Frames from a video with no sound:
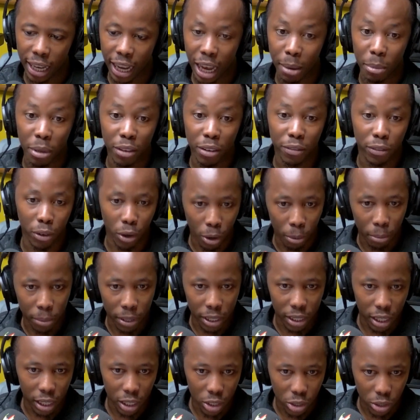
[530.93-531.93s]
they're coming for
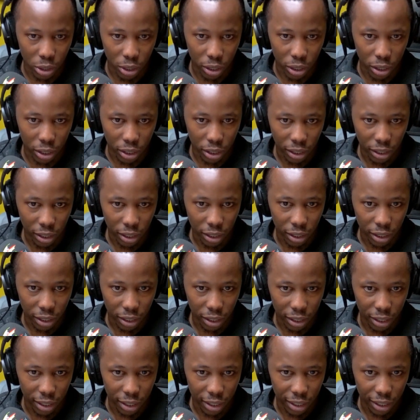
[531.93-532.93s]
compensation. Yeah.